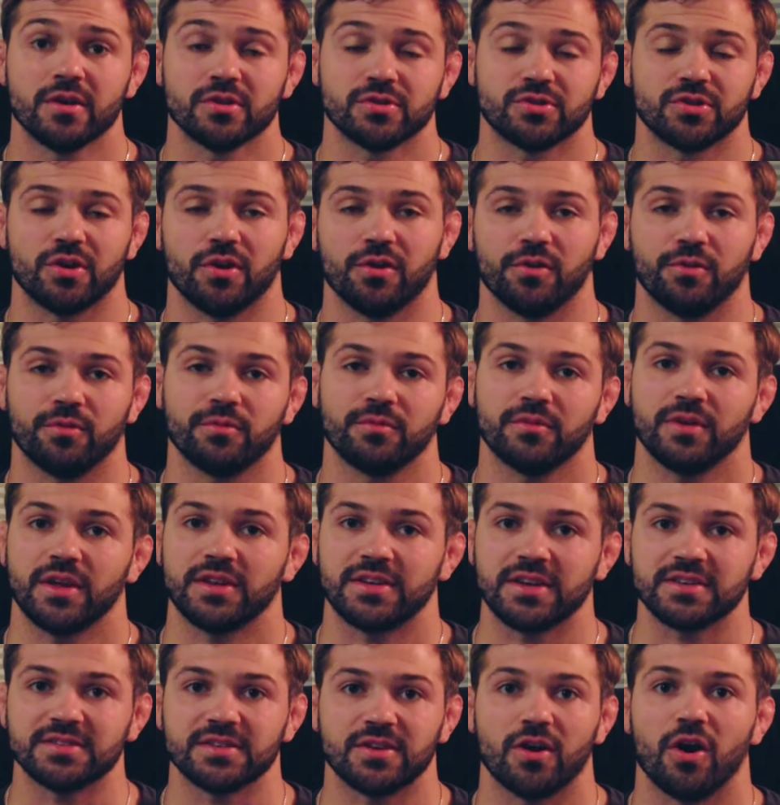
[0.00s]
So
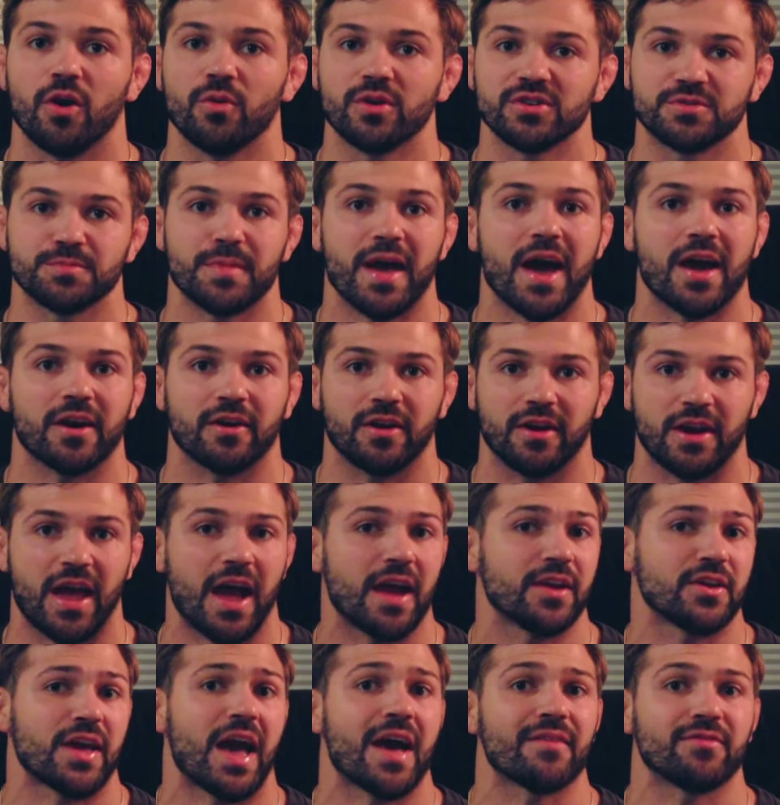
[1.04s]
it doesn't always matter in
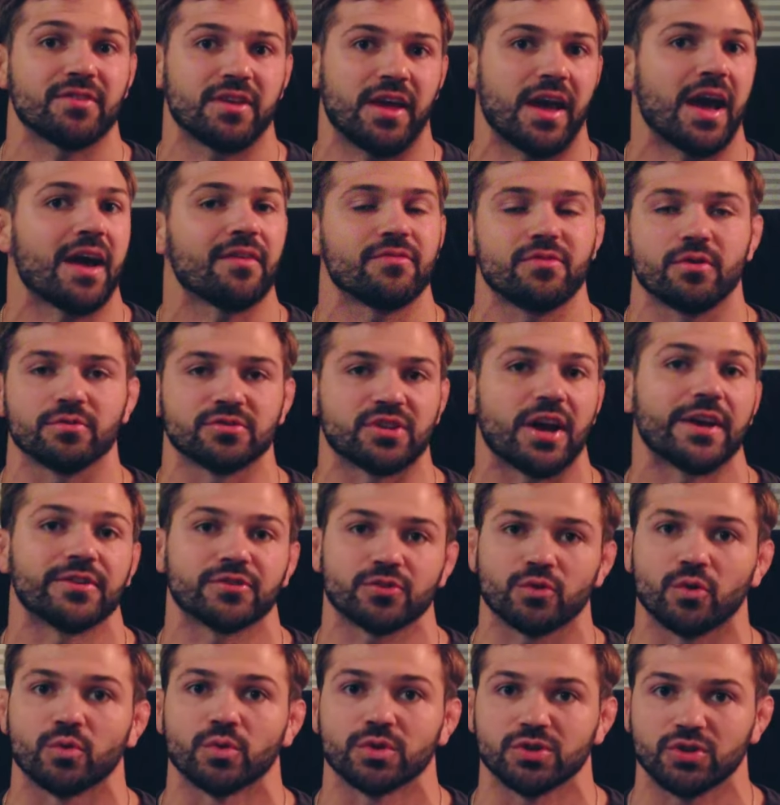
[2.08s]
having to have those high
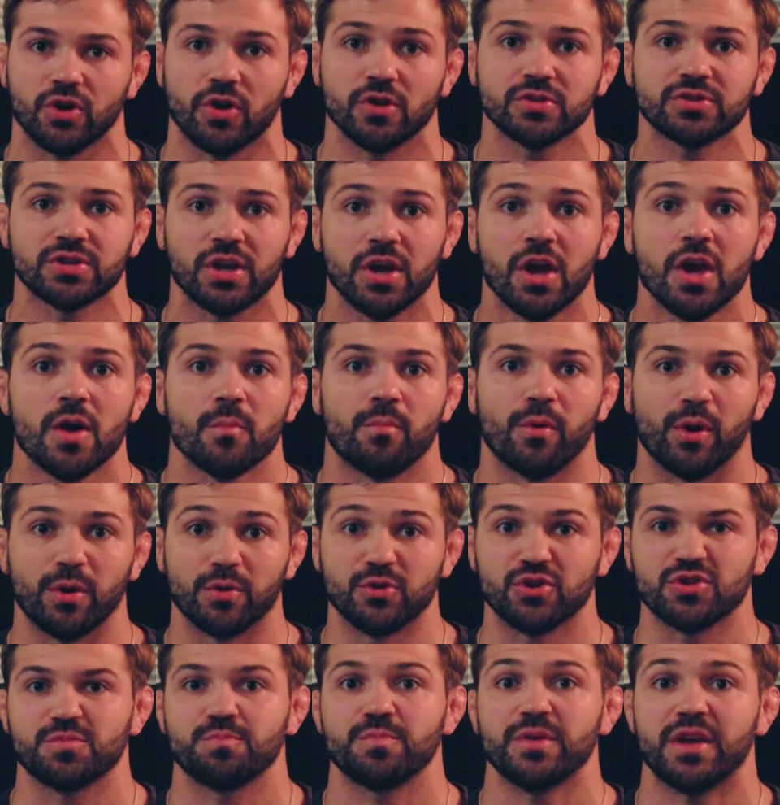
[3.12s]
school results,
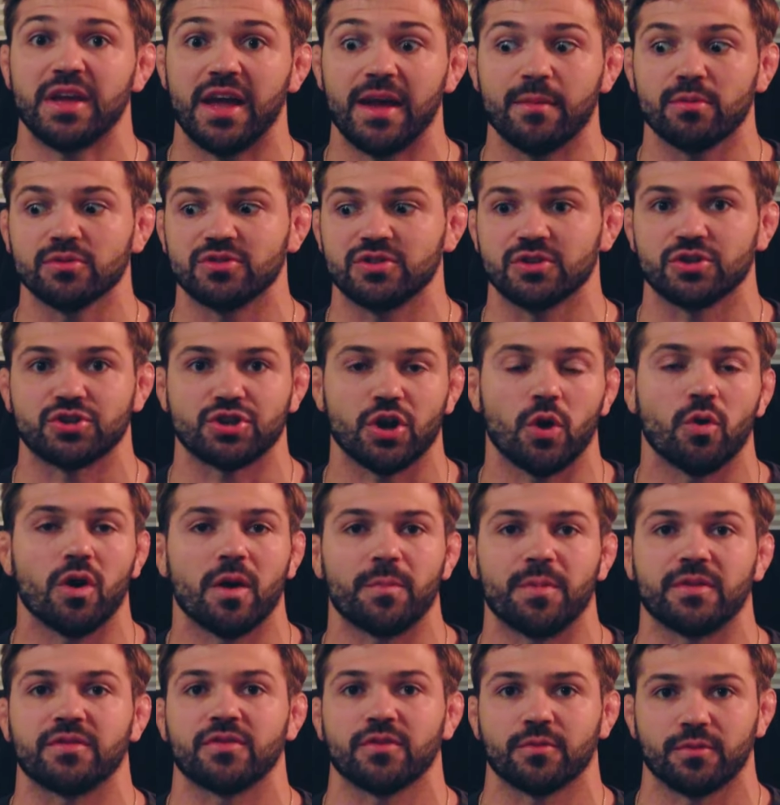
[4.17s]
but just being able to show
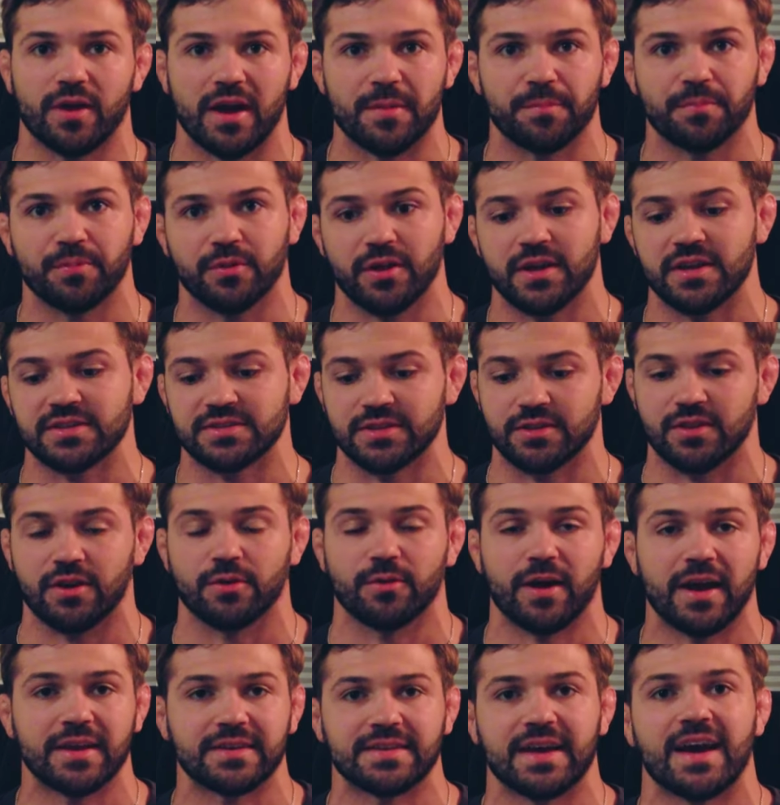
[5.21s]
up at the right place at the
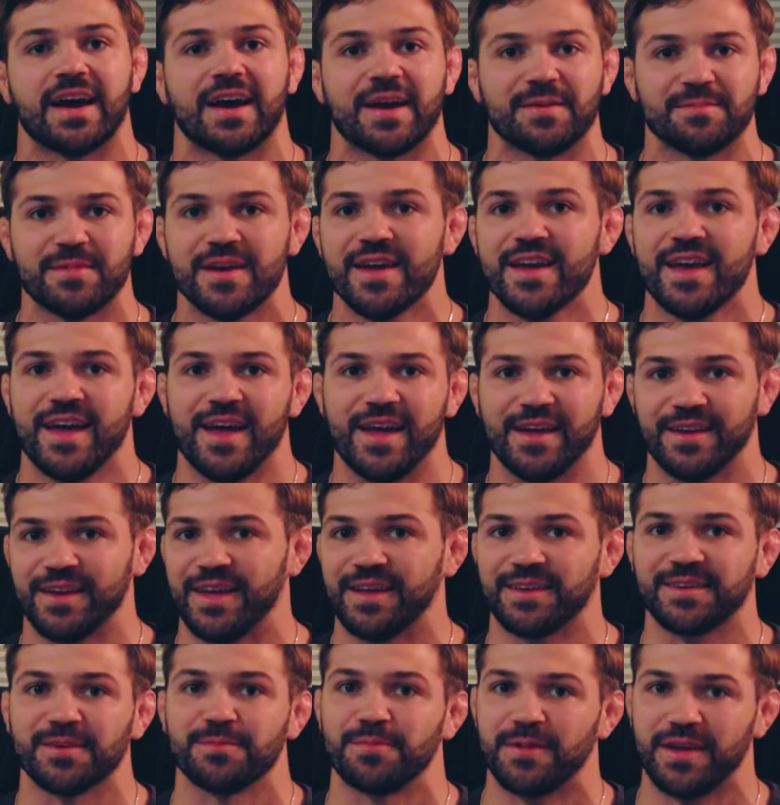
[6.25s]
right time
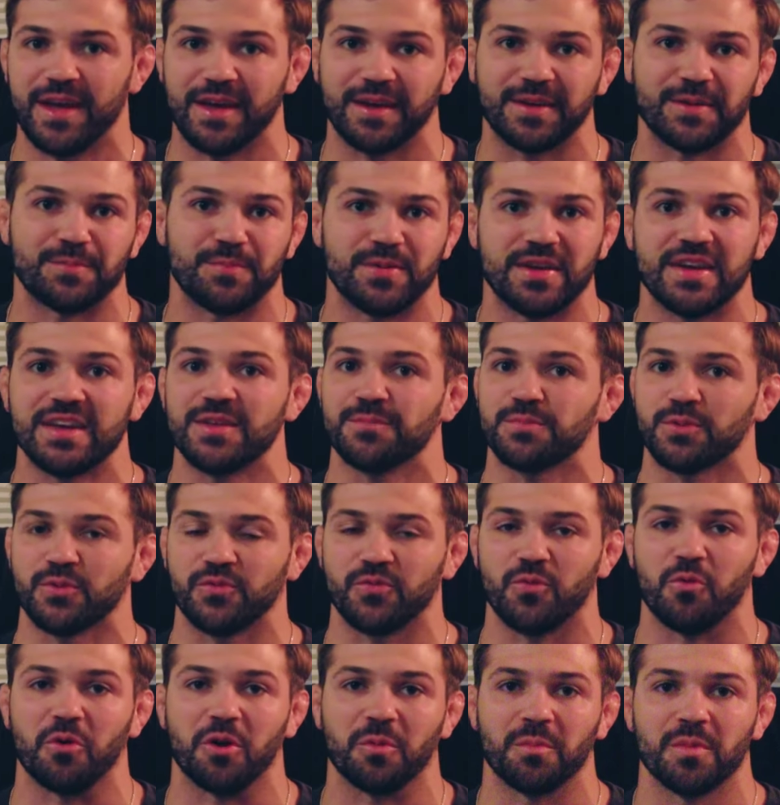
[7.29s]
and compete and
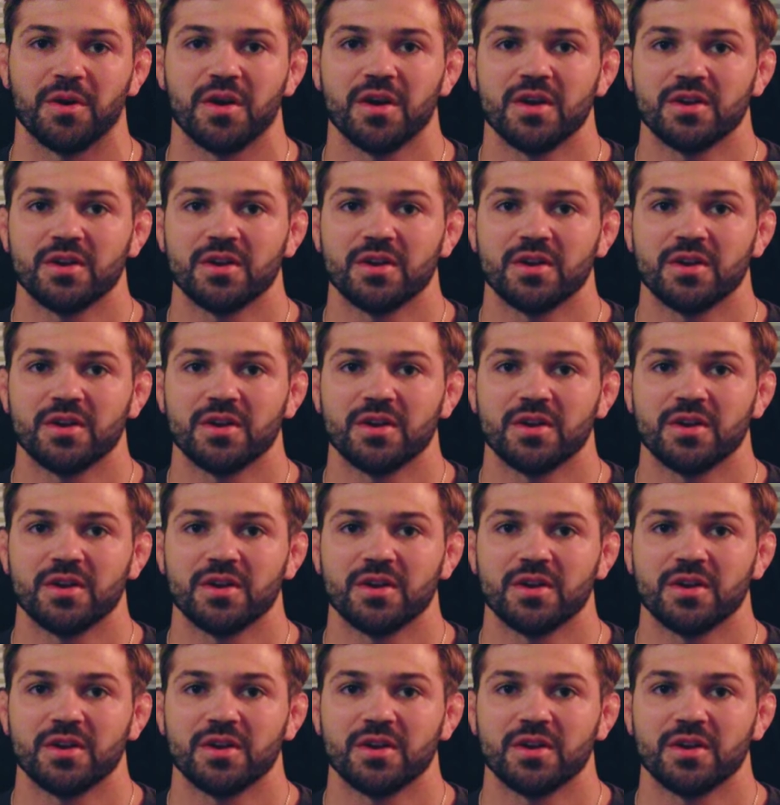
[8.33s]
perform.